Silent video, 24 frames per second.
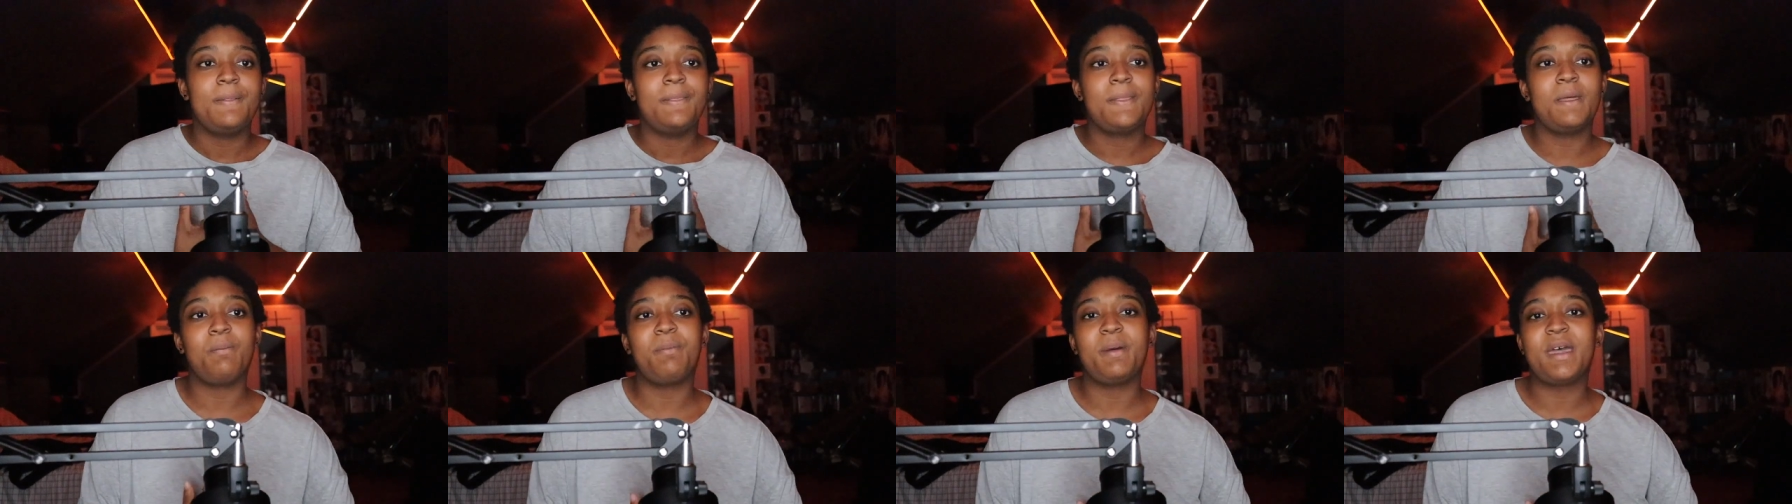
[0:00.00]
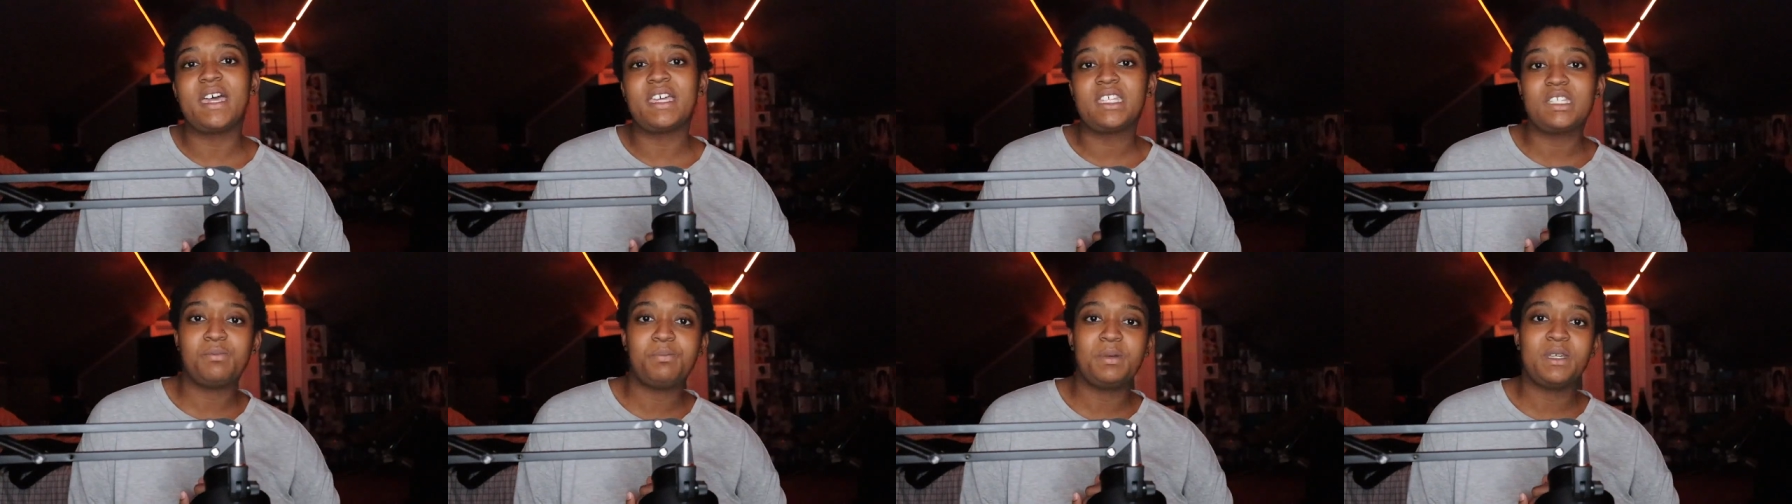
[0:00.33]
the
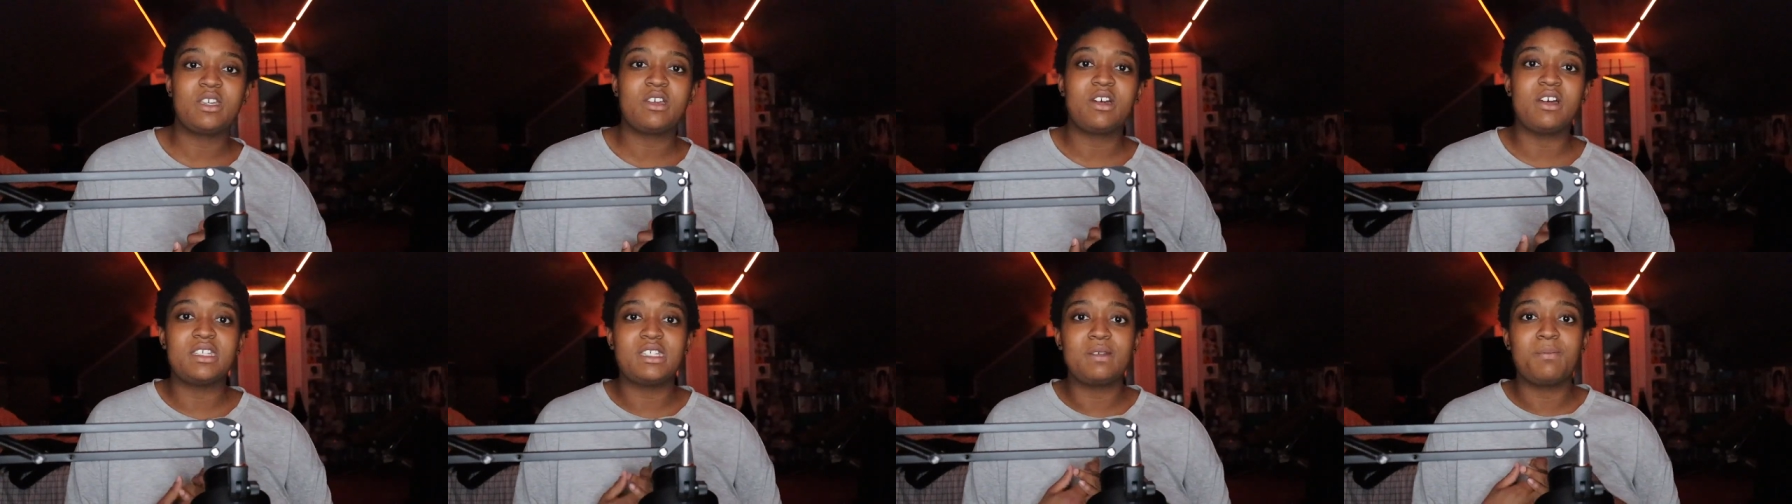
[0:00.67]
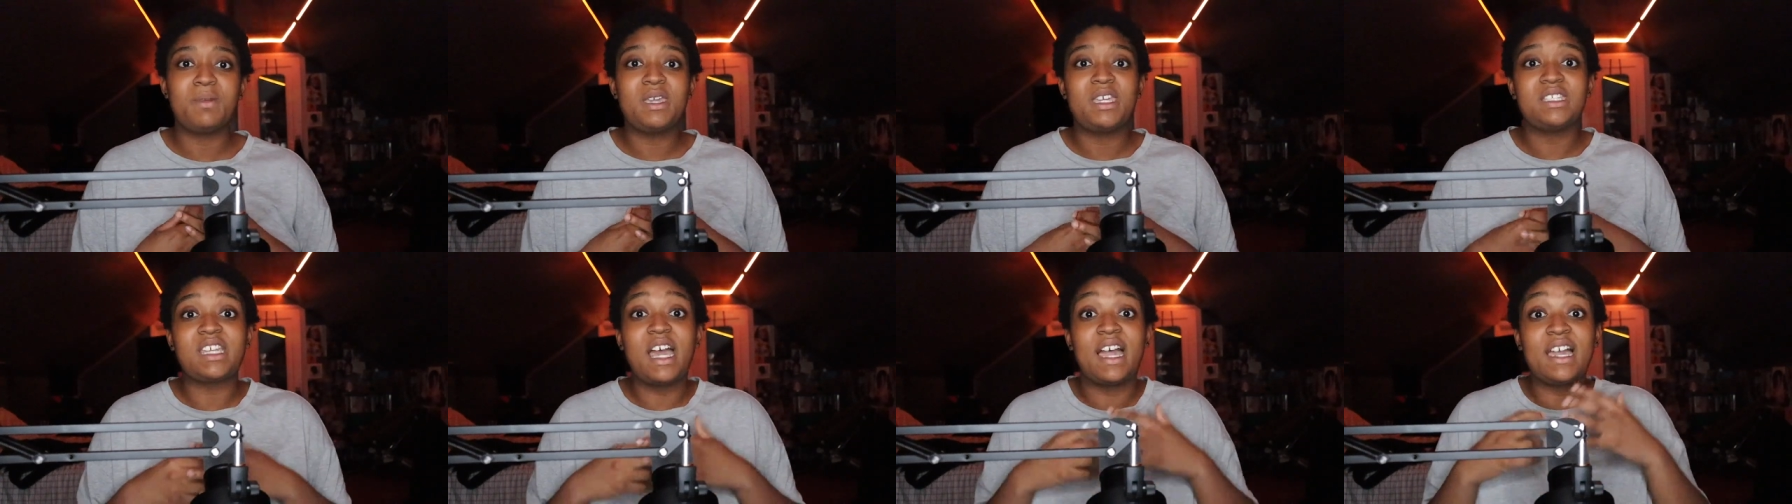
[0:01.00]
best because it
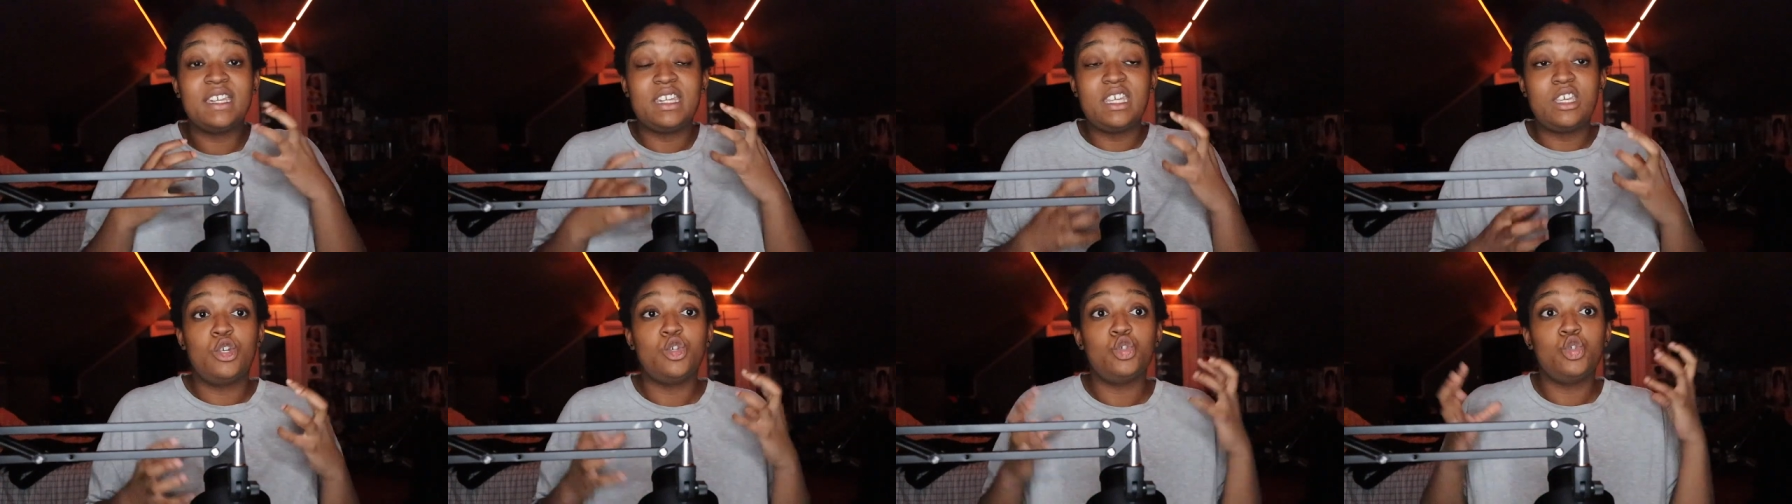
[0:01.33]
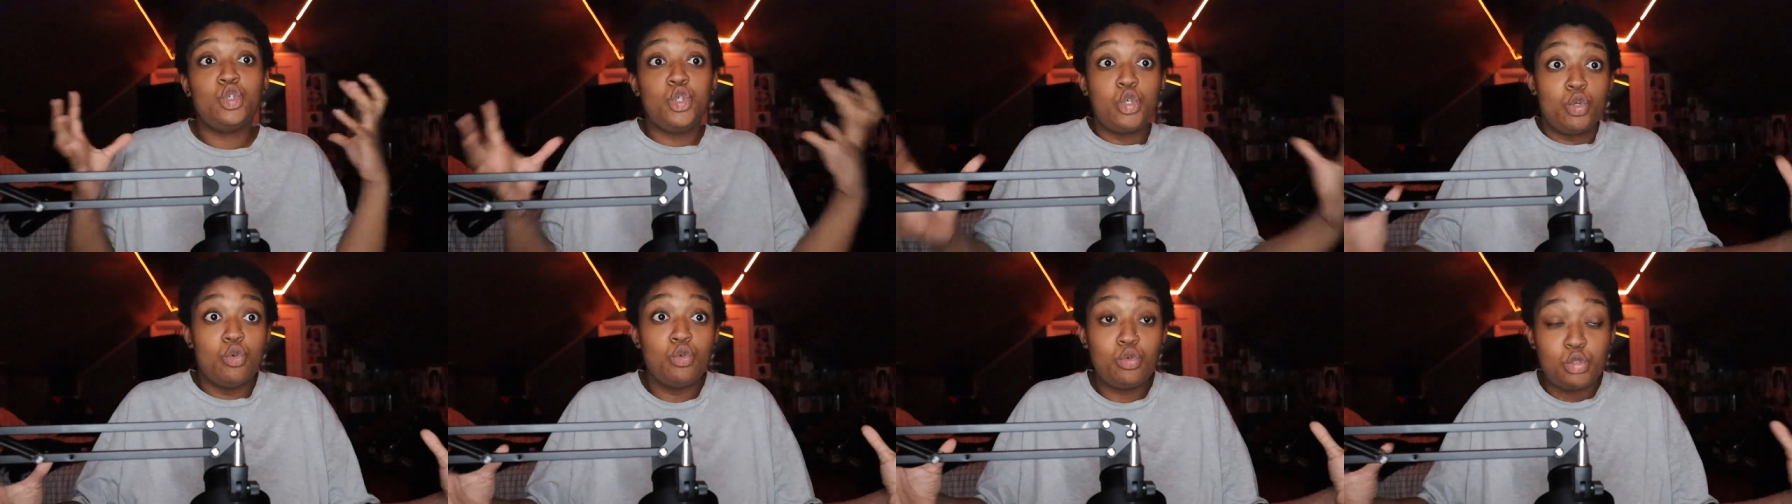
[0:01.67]
means I
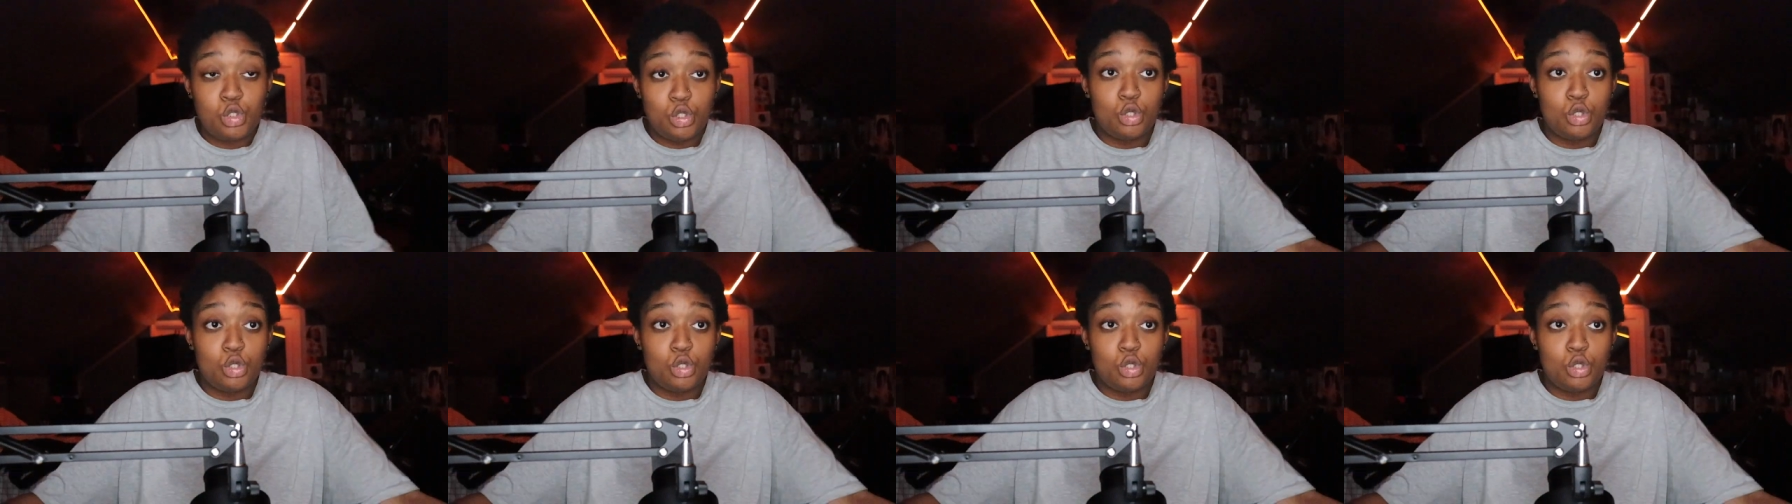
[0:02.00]
didn't do